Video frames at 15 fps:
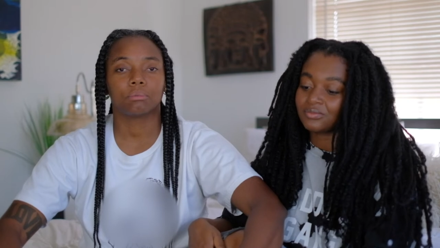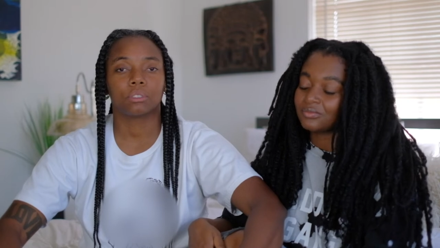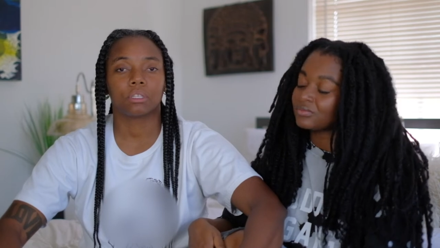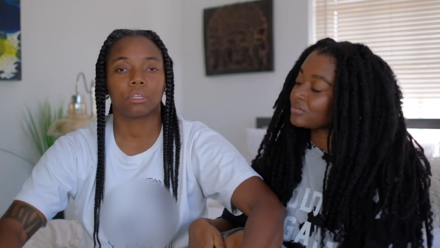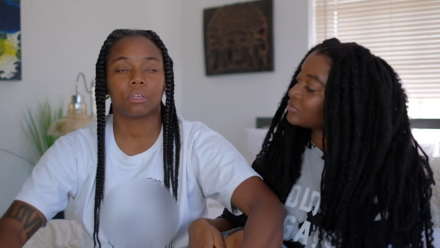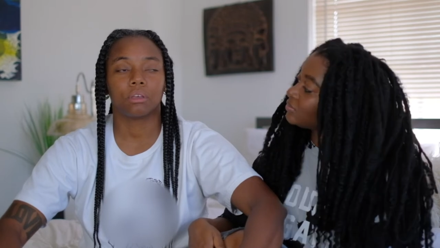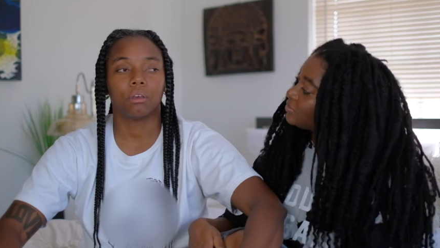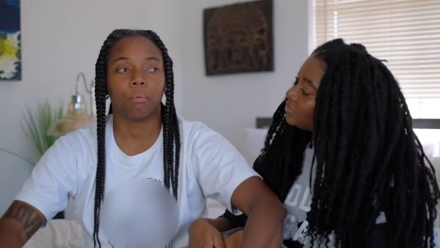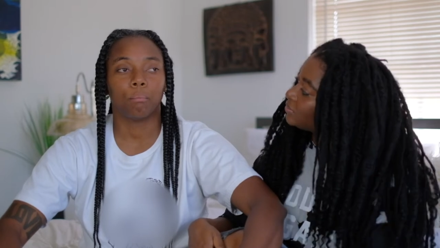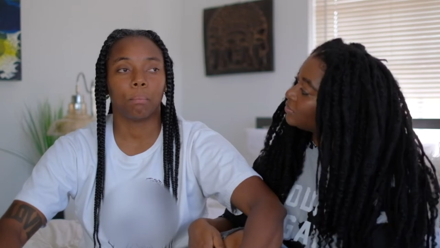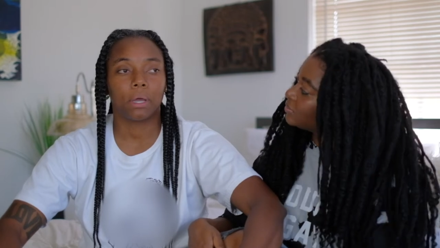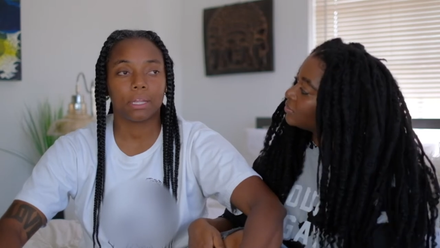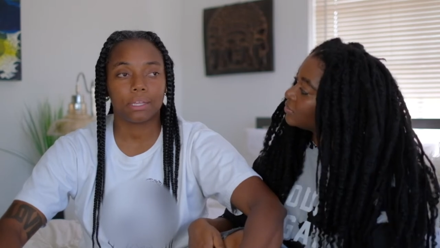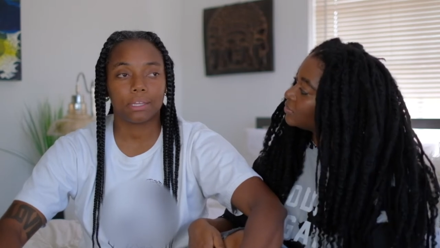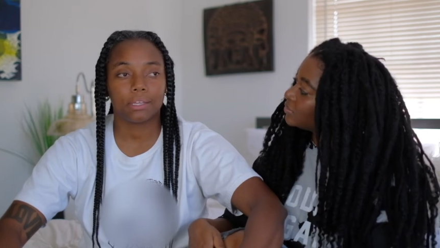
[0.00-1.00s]
Speaker 1: to
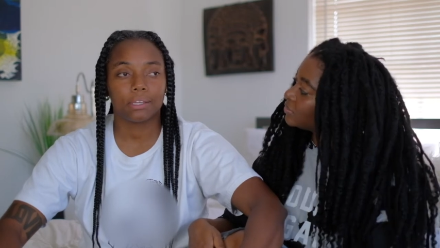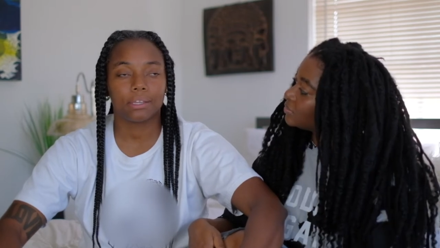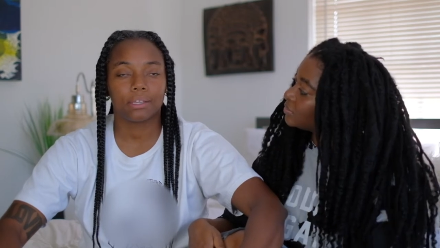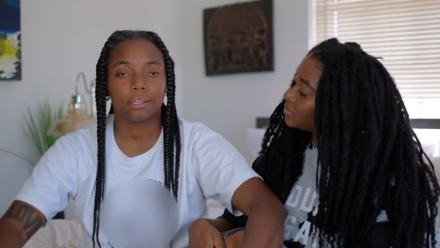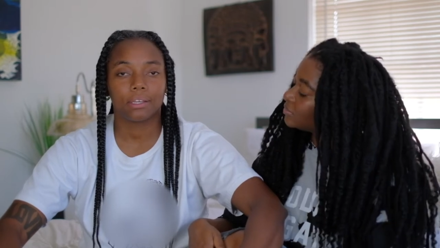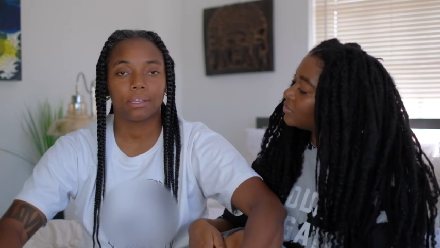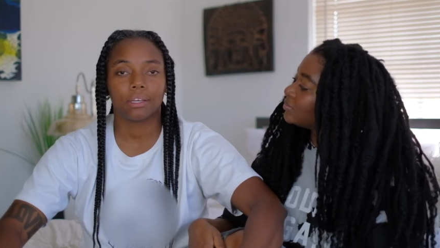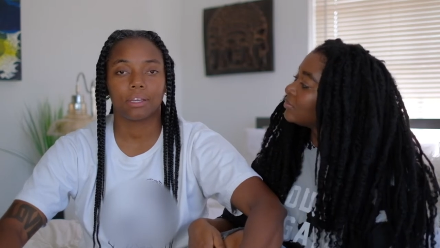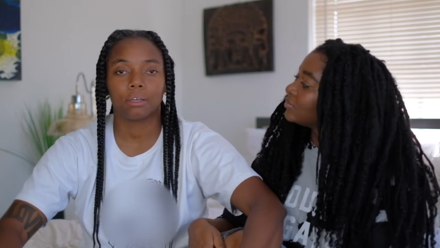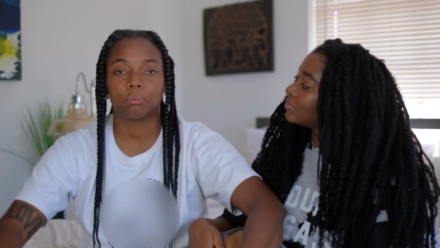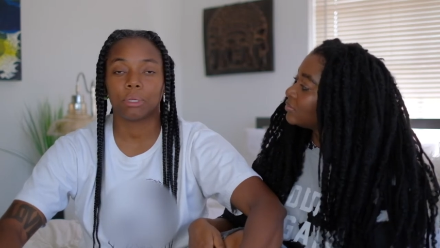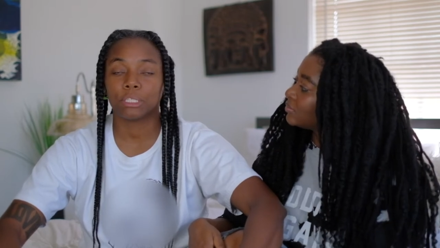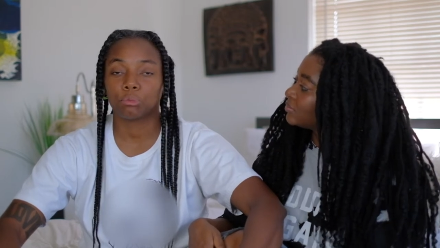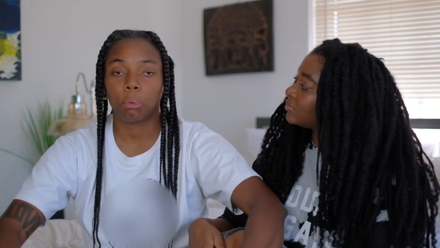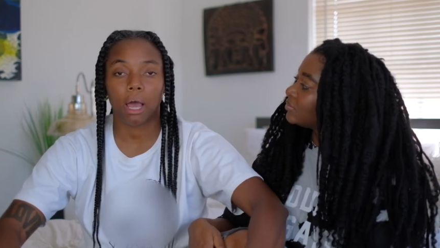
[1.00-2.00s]
money
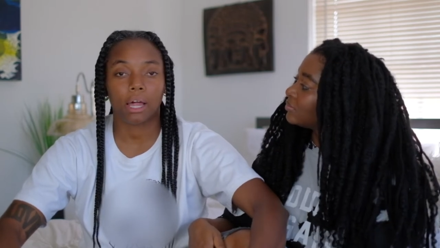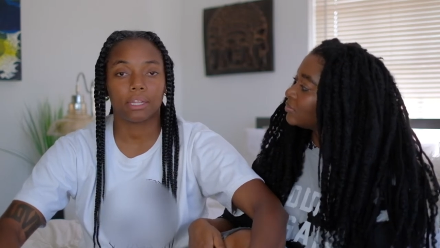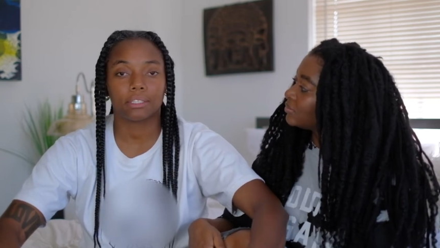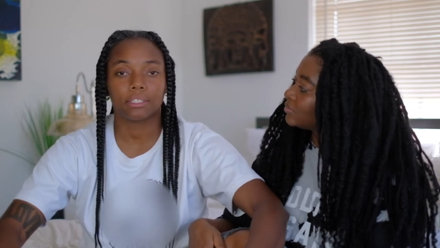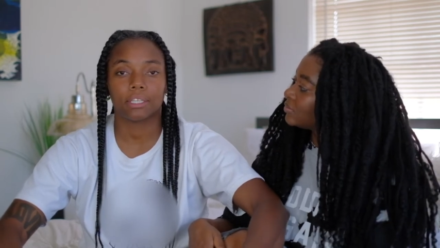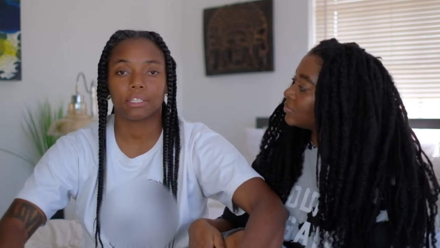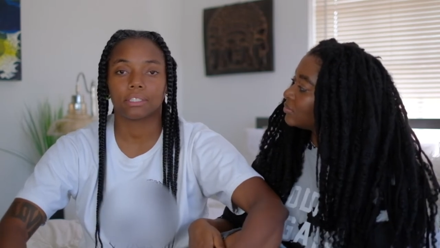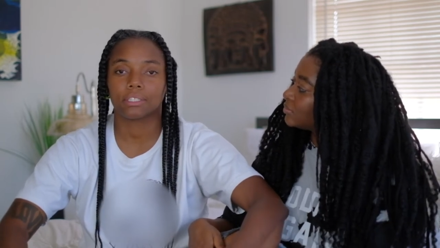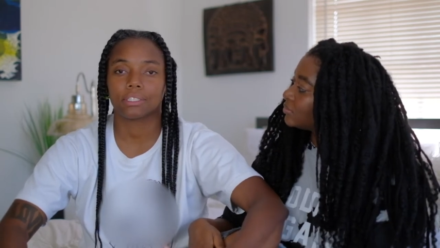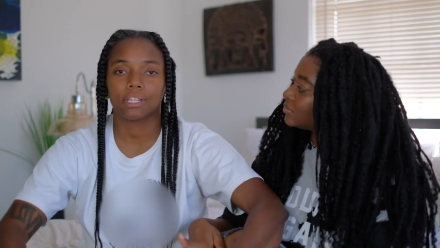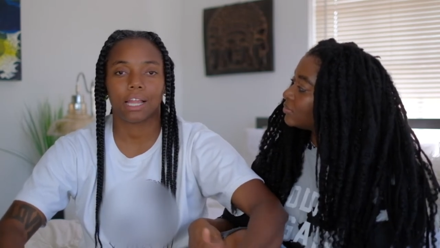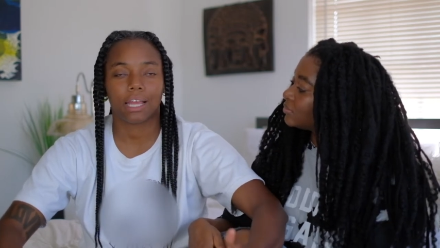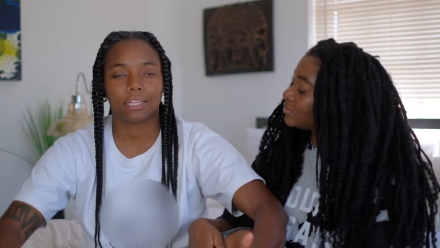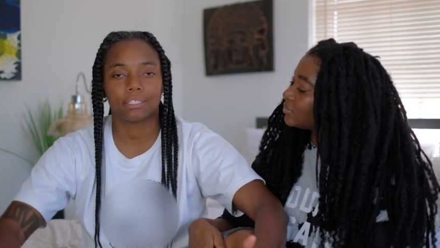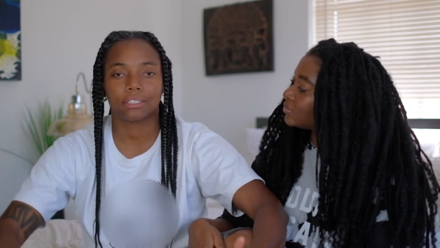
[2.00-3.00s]
um, it's politics, it's
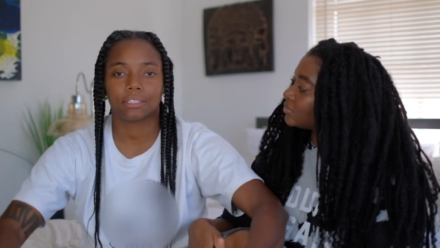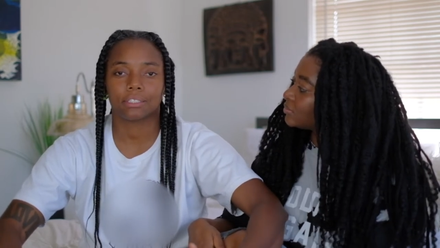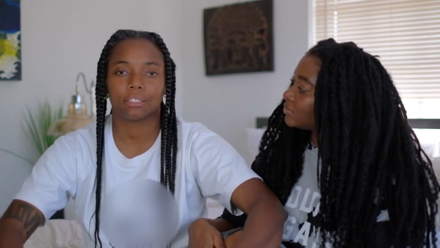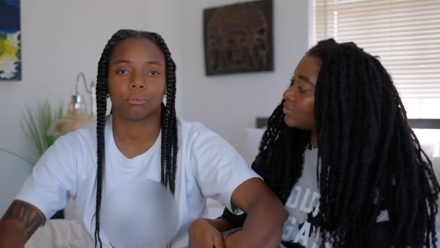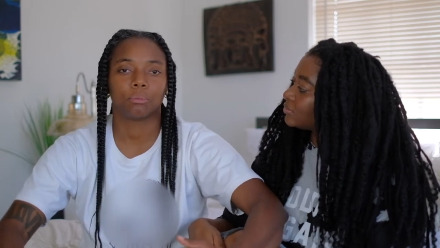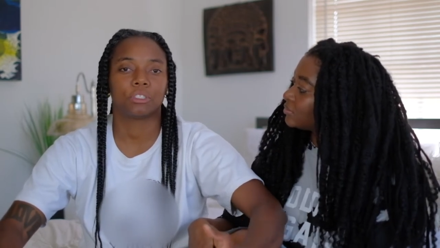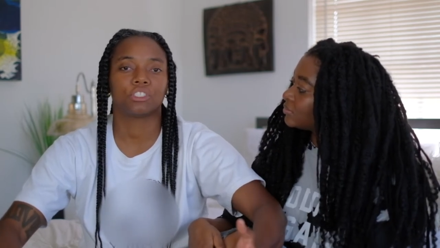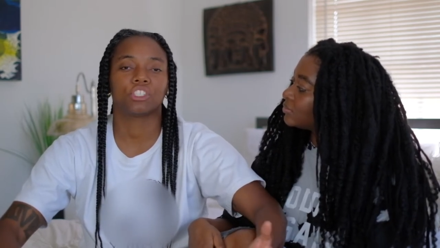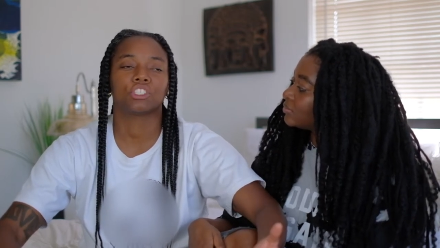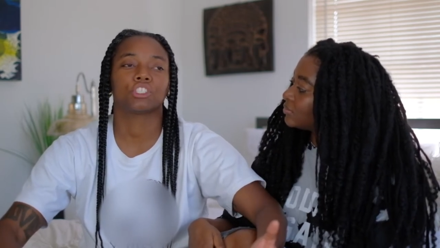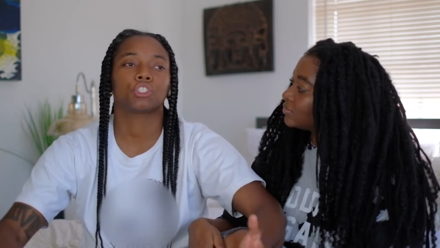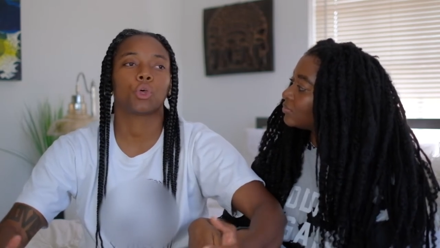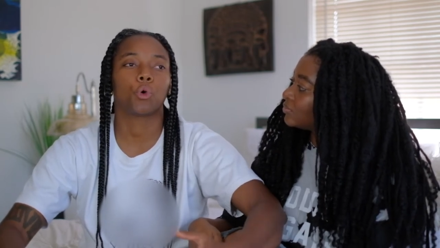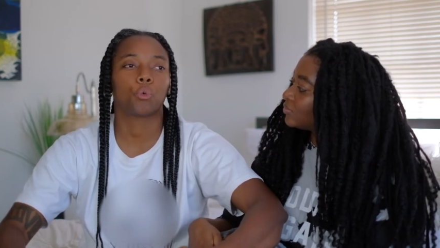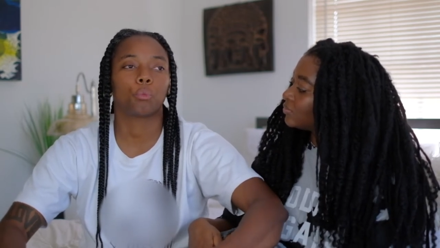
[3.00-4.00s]
classism, it's just so